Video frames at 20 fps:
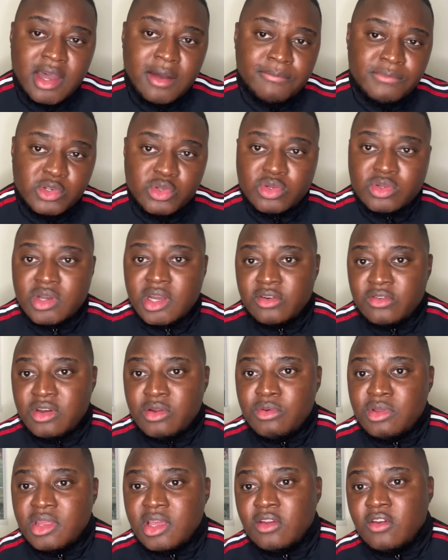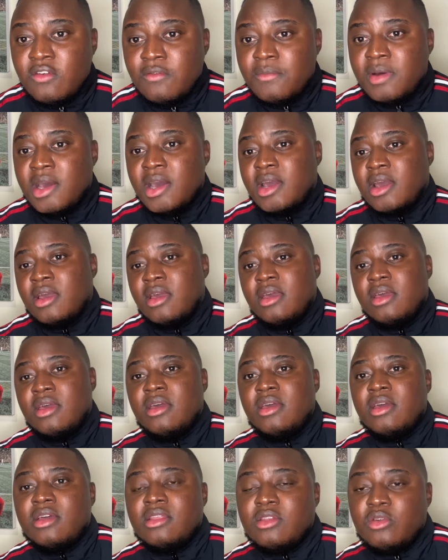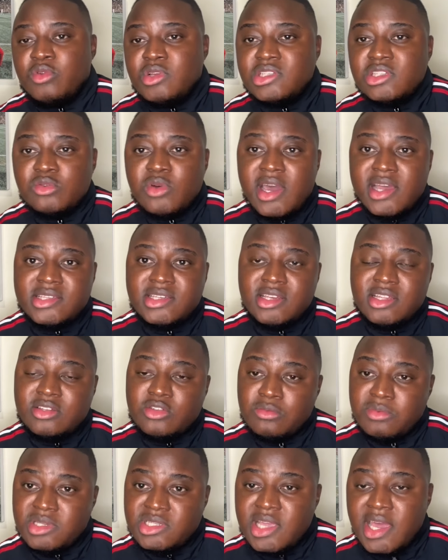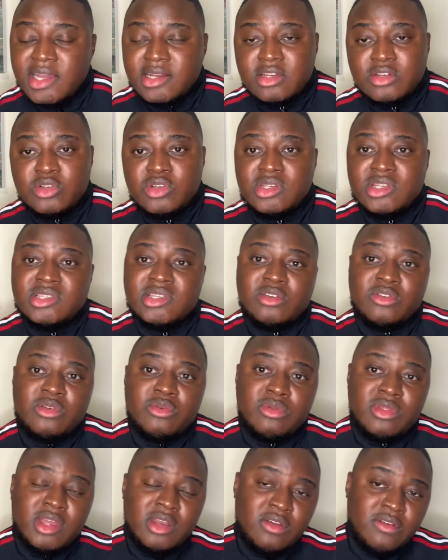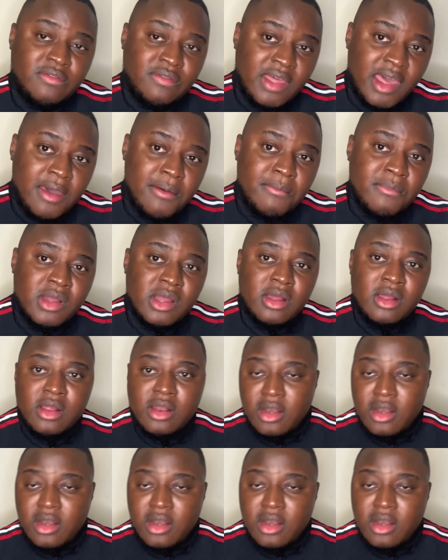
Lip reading: Do you agree with any of my the reasons why I said he should be sacked? Do you disagree with any of them?